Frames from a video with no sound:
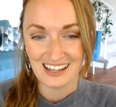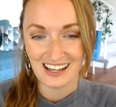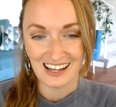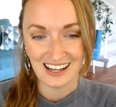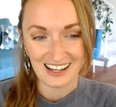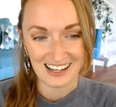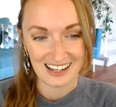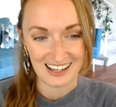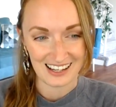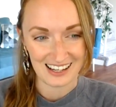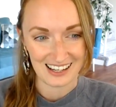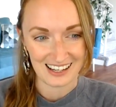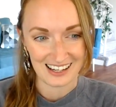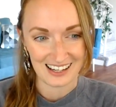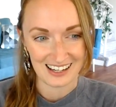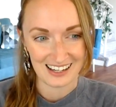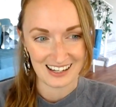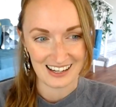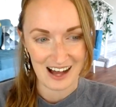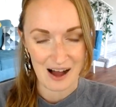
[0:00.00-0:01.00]

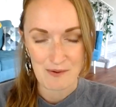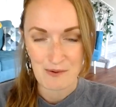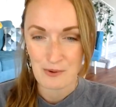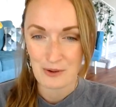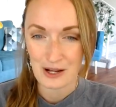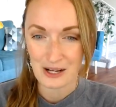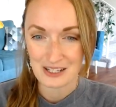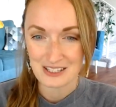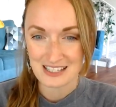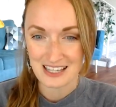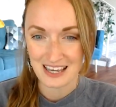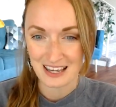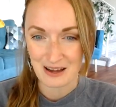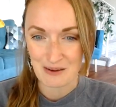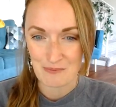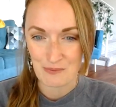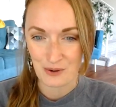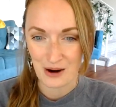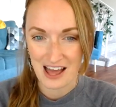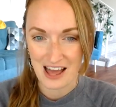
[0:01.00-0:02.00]
how about we all take a
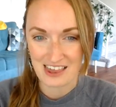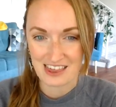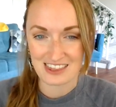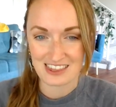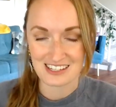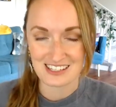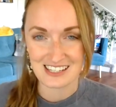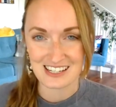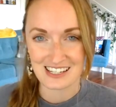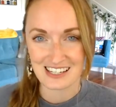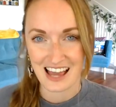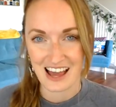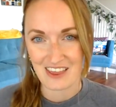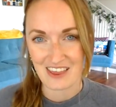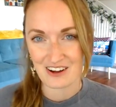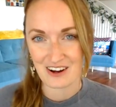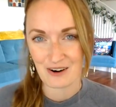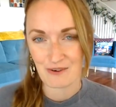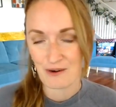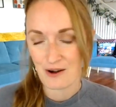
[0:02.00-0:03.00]
breath
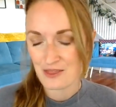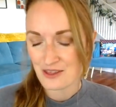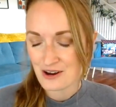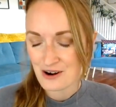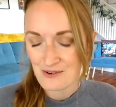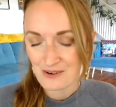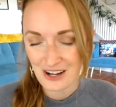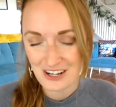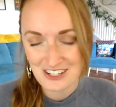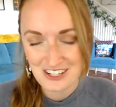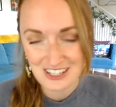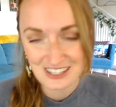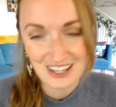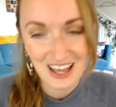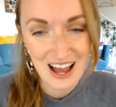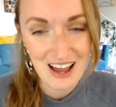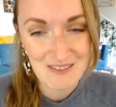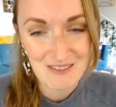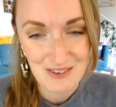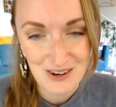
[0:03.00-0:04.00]
together, whether you're watching
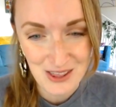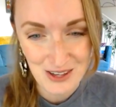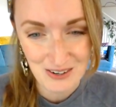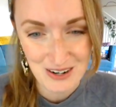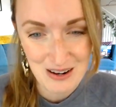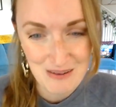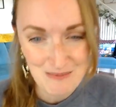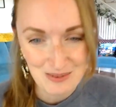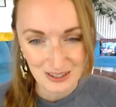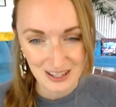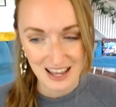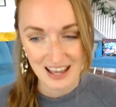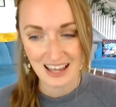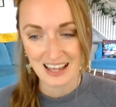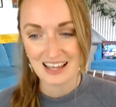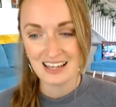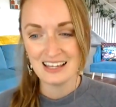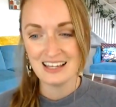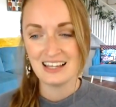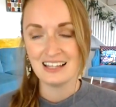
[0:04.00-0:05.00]
live or the replay,
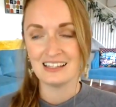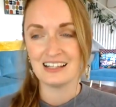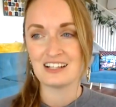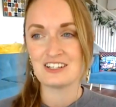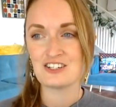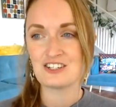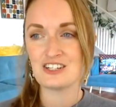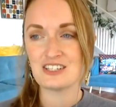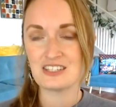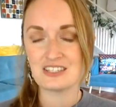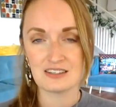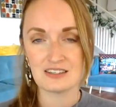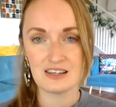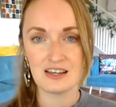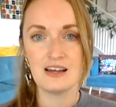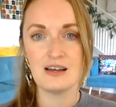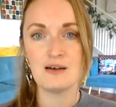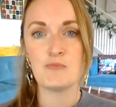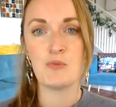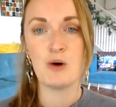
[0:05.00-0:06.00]
let's just
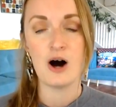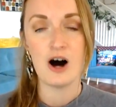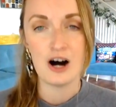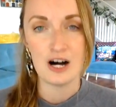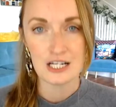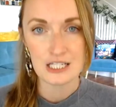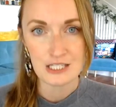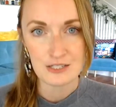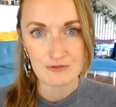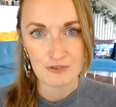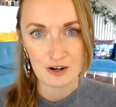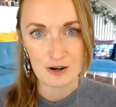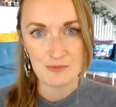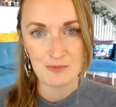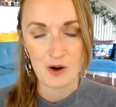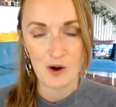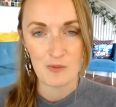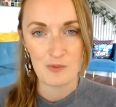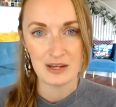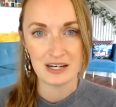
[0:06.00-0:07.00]
pause for a
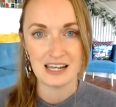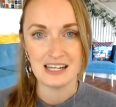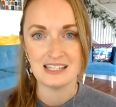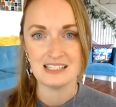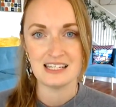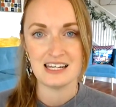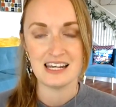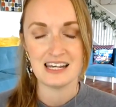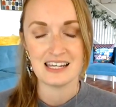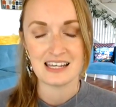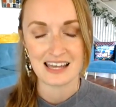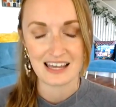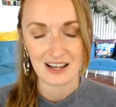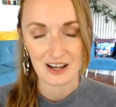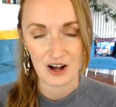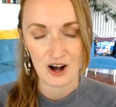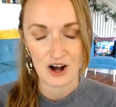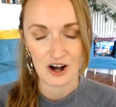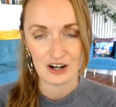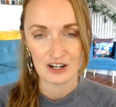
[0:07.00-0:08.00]
moment and take a
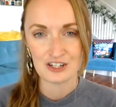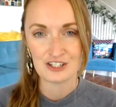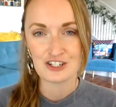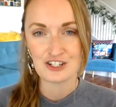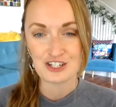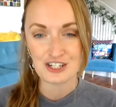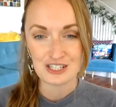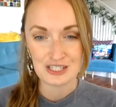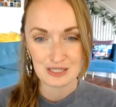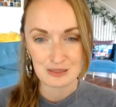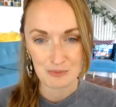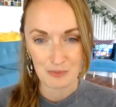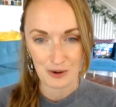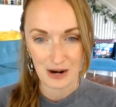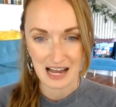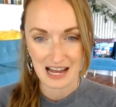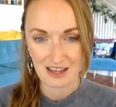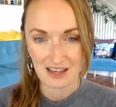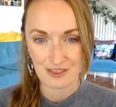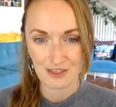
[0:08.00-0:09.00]
conscious
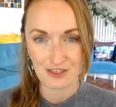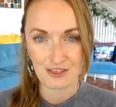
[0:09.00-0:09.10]
breath.